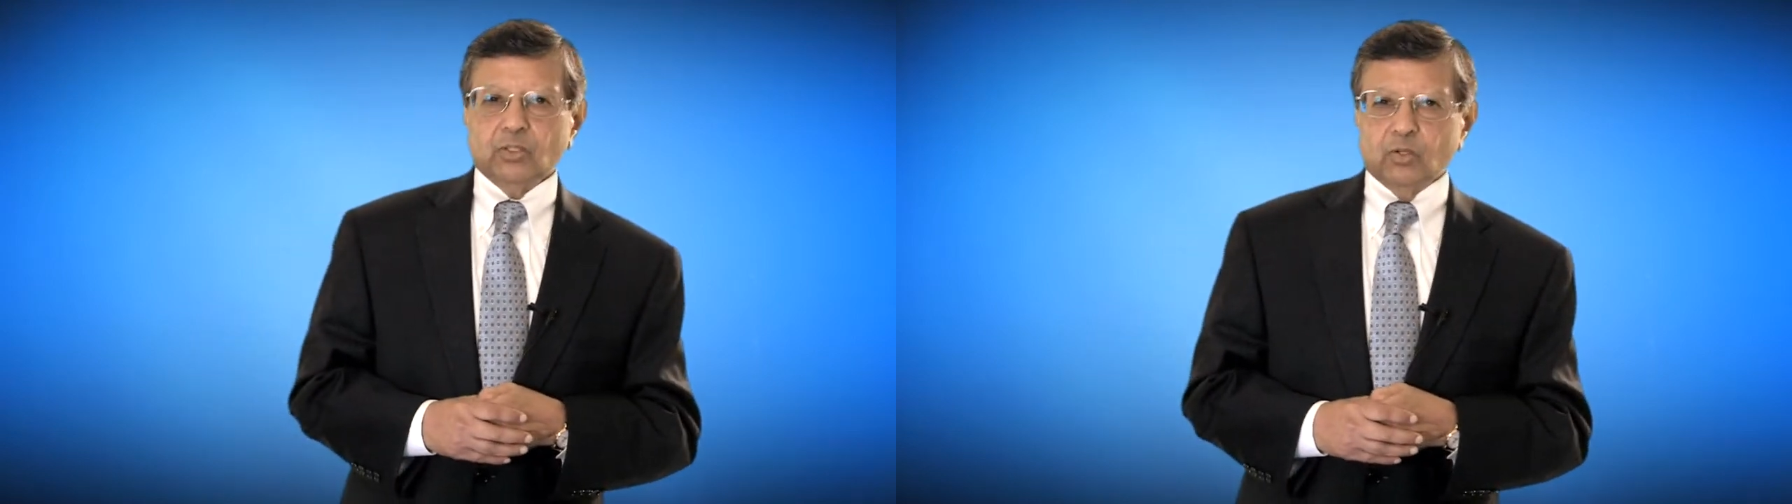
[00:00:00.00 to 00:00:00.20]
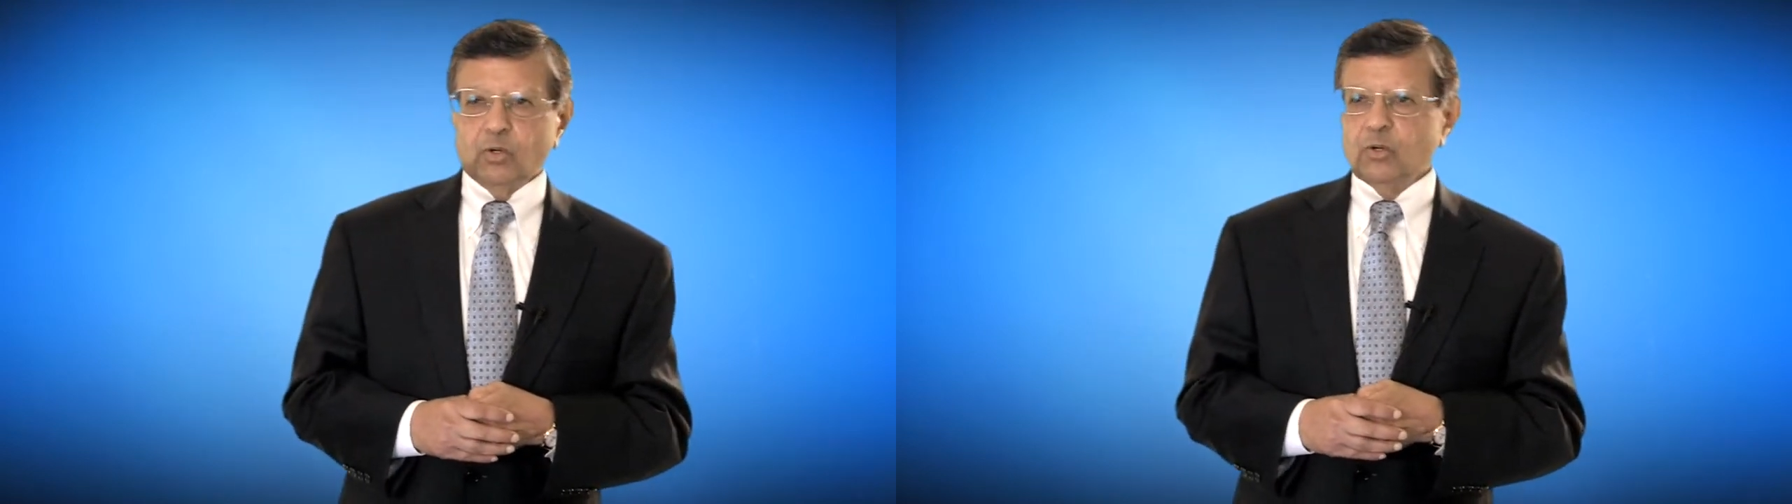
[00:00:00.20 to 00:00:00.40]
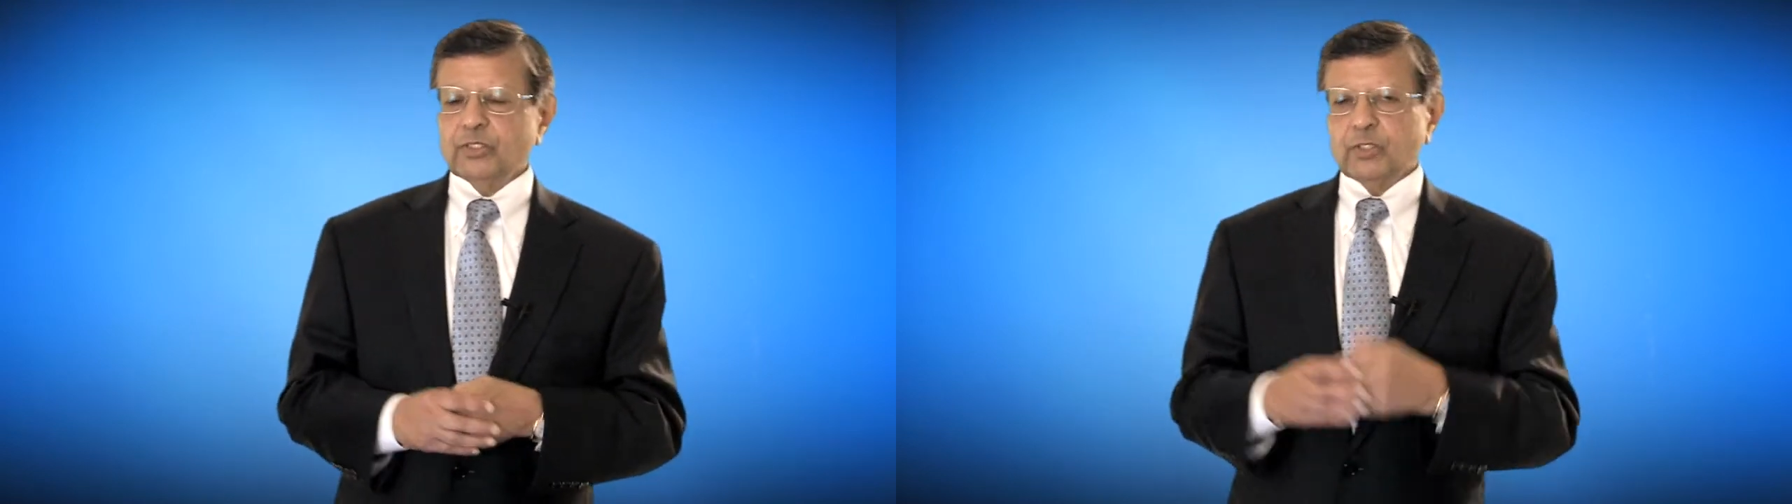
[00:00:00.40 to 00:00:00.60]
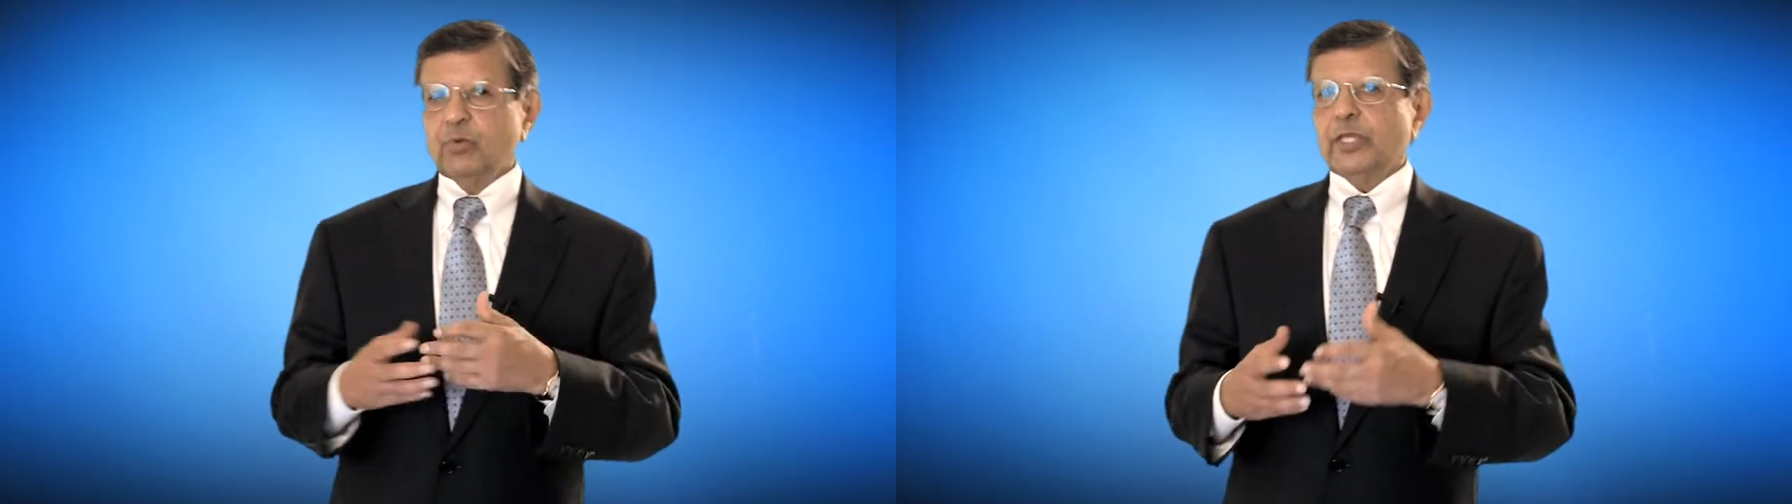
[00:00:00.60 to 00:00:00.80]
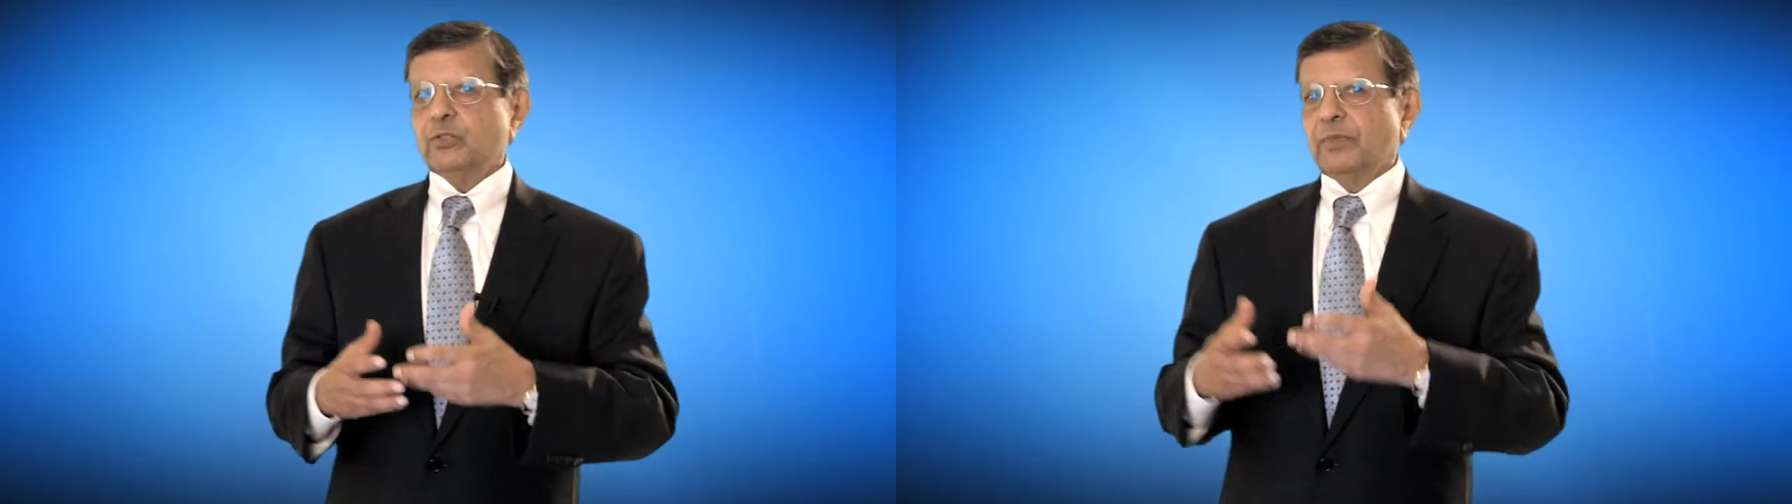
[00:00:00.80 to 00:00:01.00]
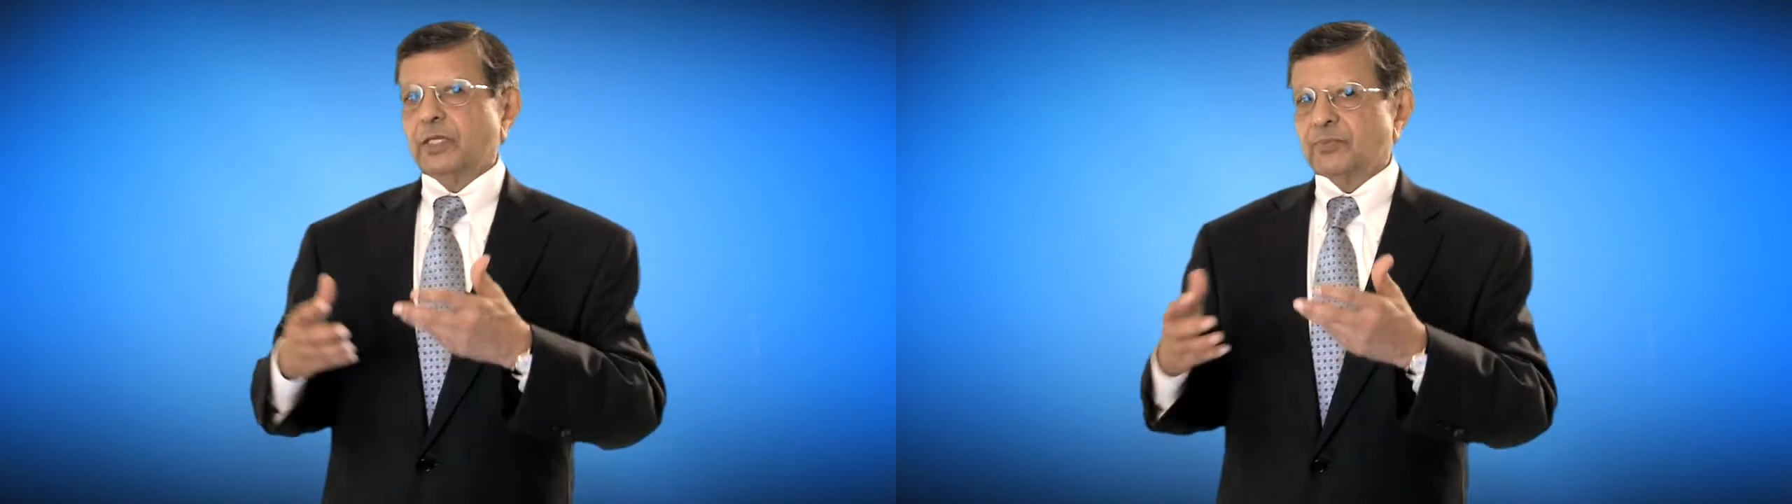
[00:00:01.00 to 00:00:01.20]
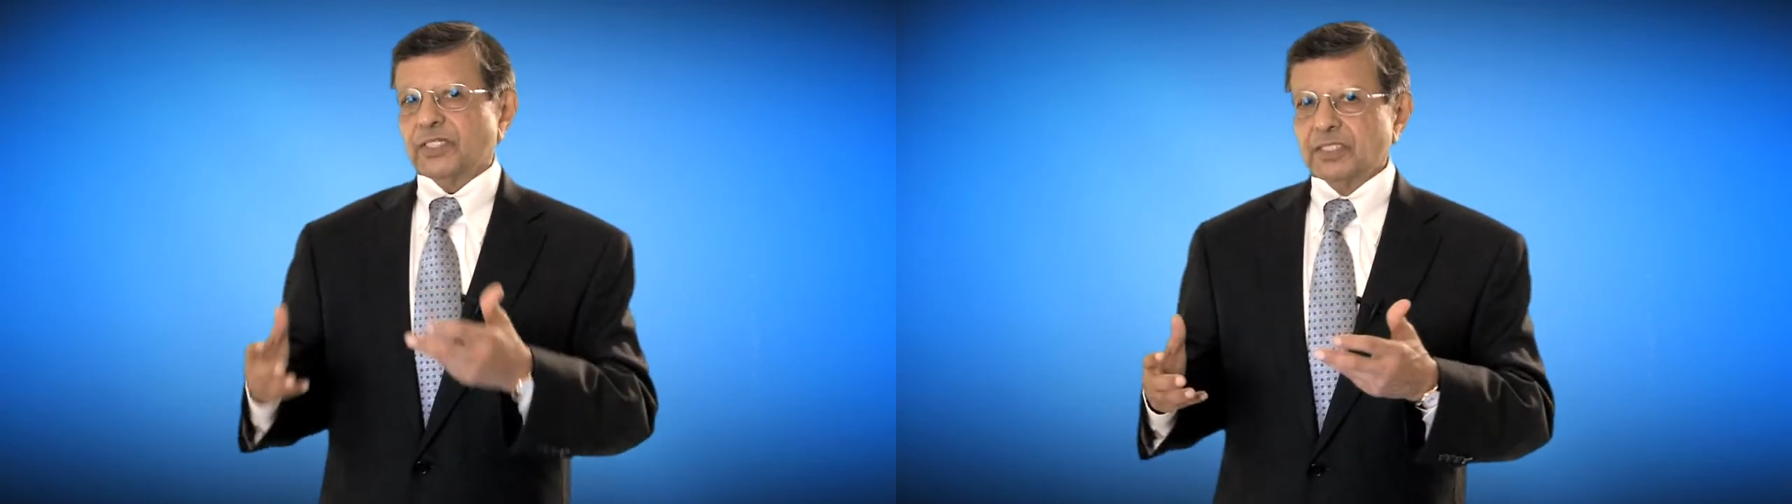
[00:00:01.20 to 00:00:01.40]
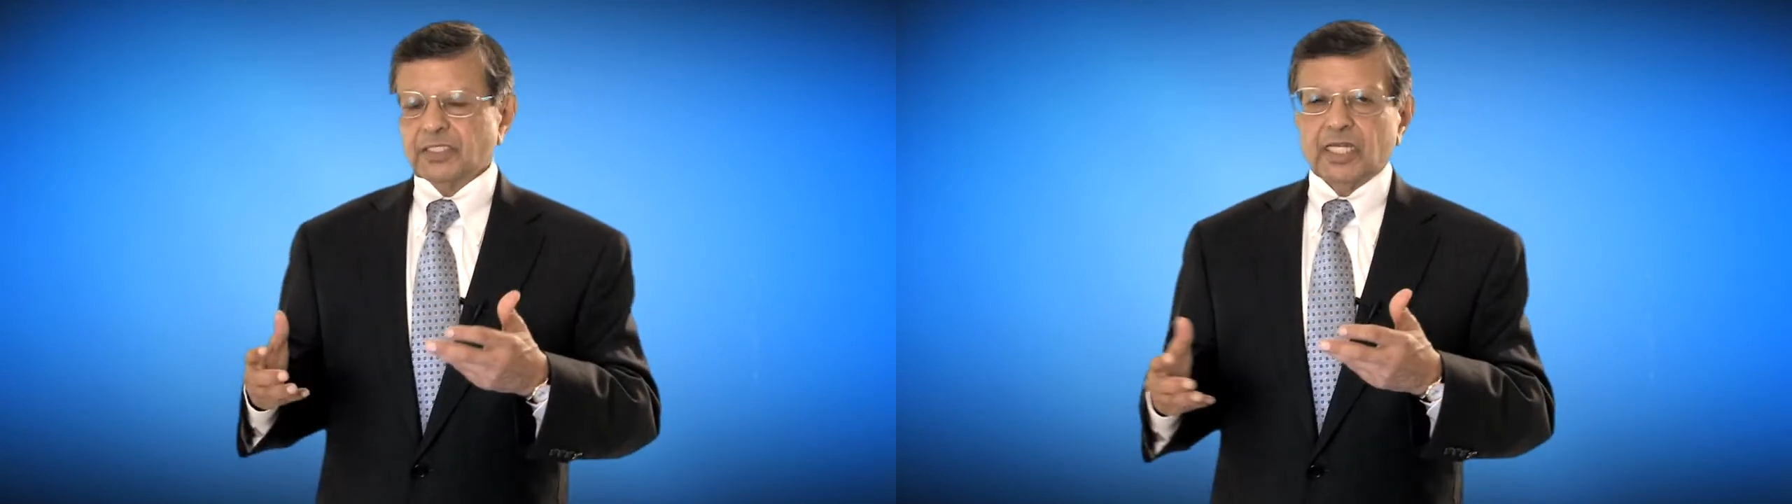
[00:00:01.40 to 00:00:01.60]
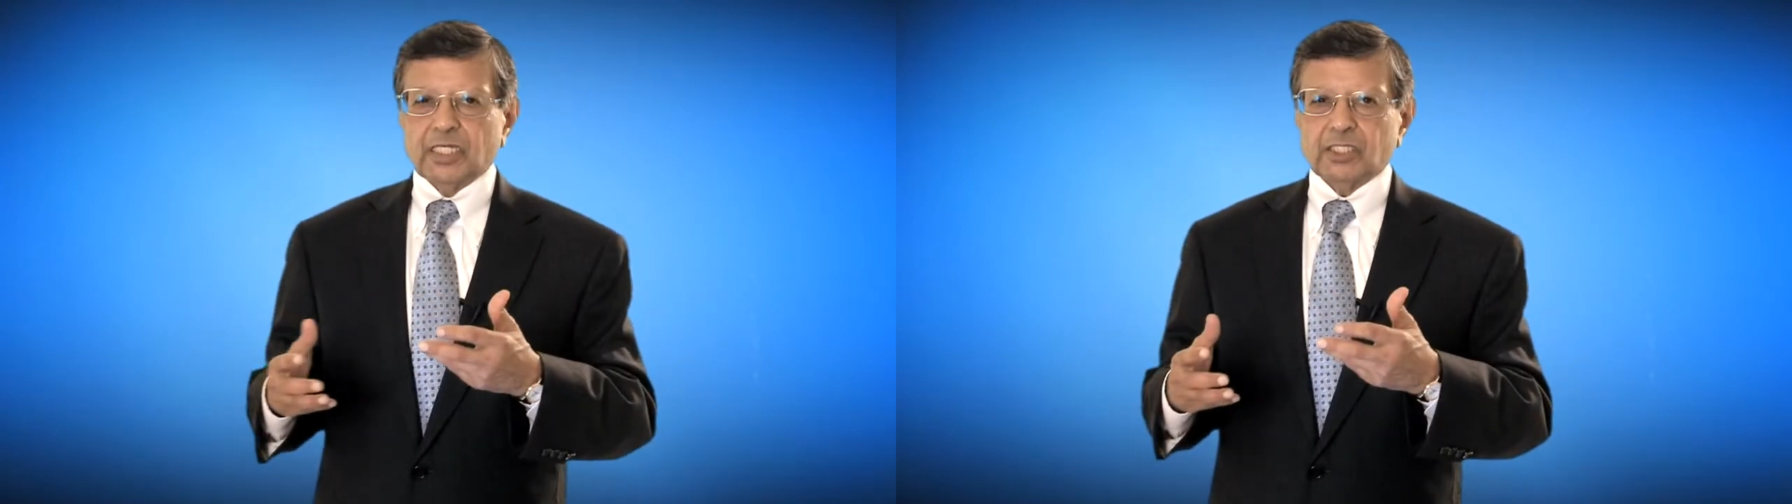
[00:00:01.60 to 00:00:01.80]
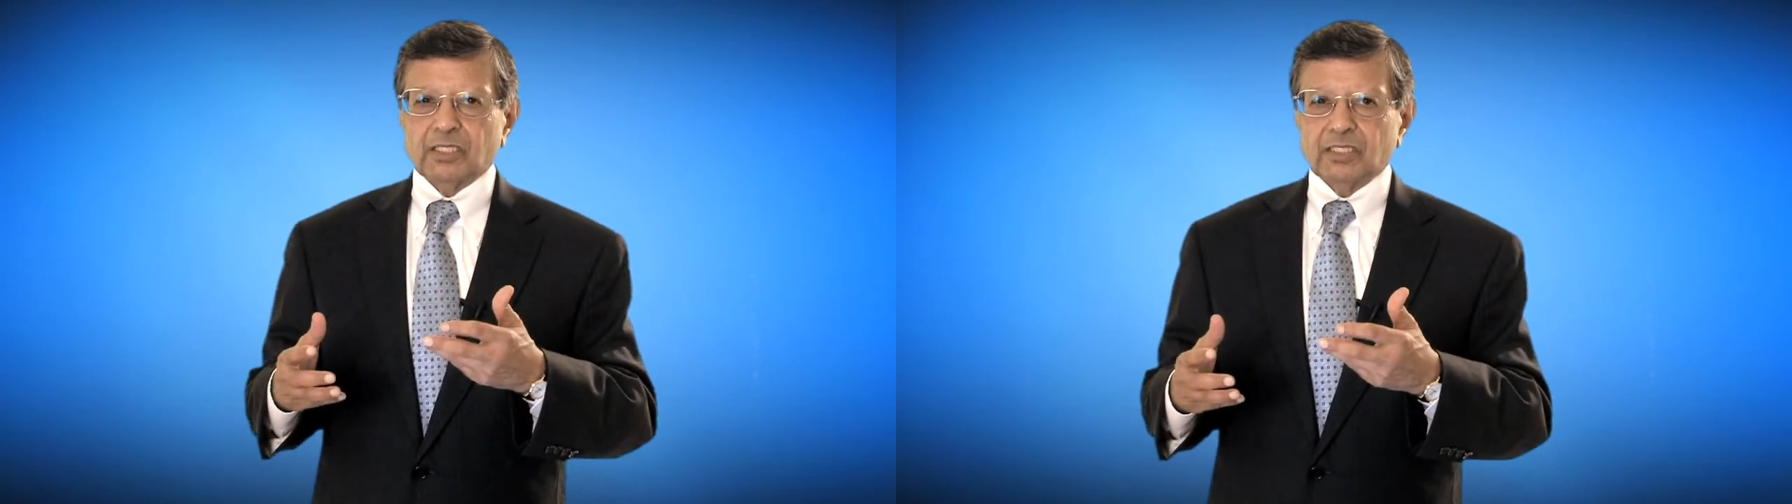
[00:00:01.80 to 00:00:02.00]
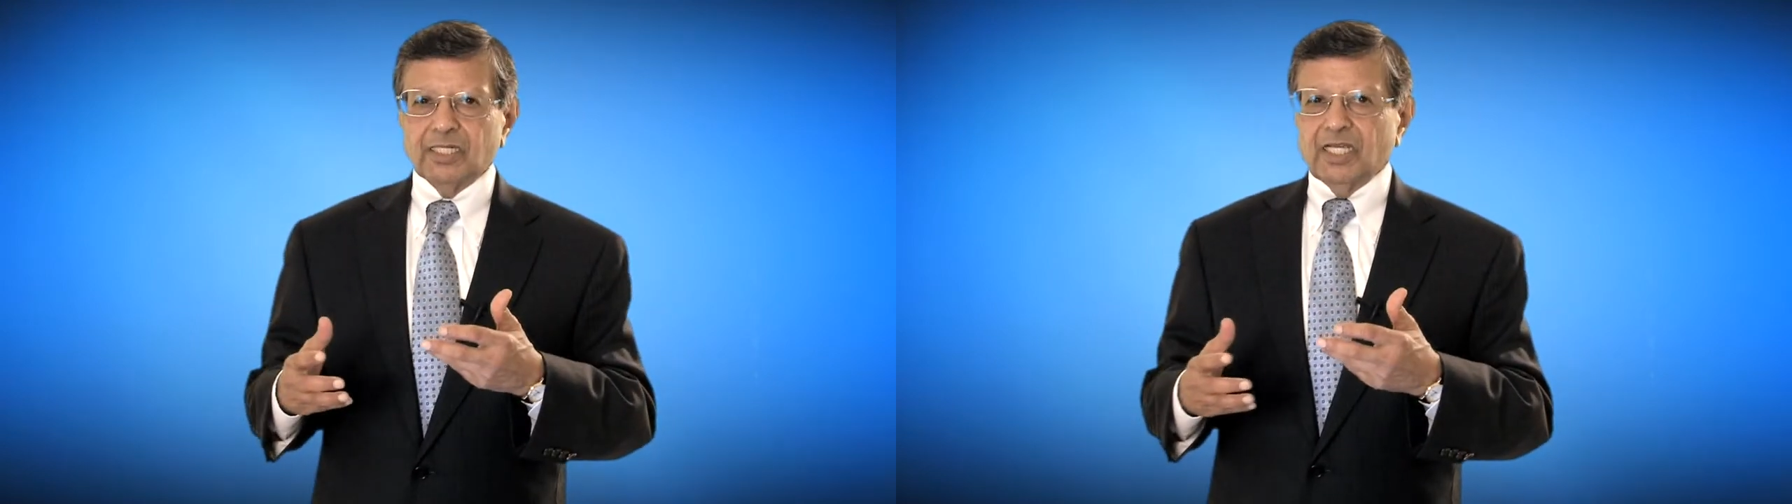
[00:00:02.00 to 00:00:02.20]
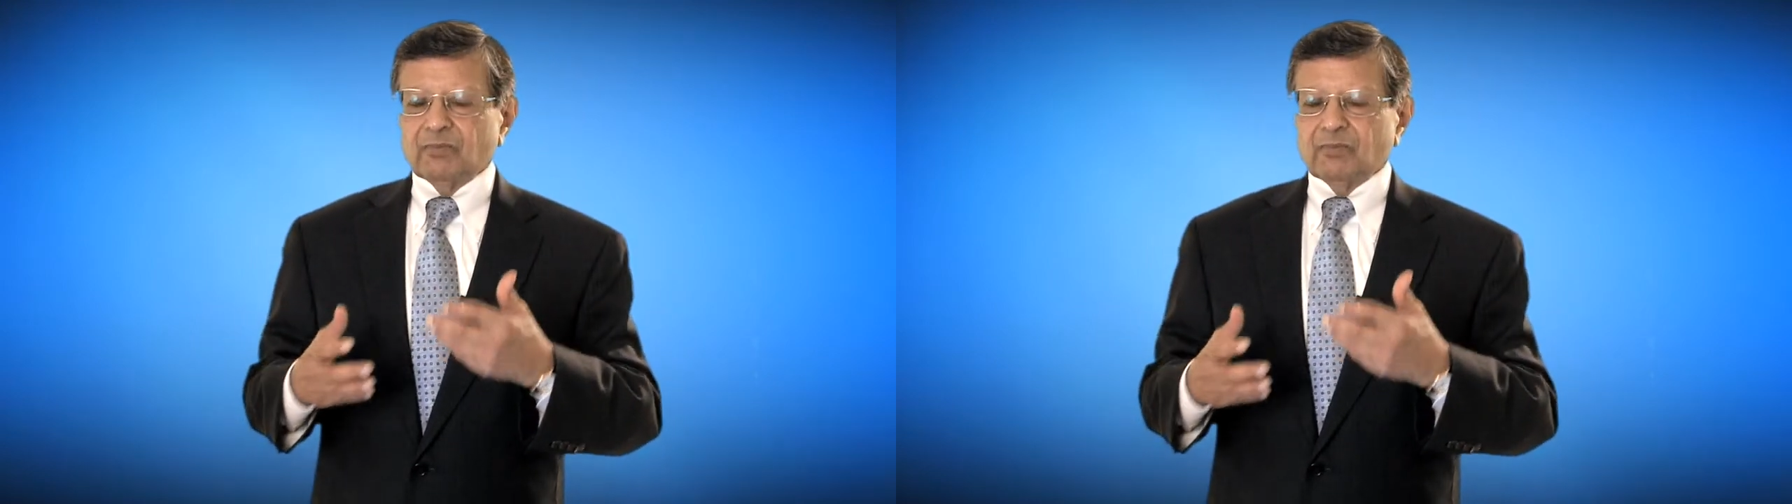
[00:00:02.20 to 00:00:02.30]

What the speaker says: or the way you make presentation,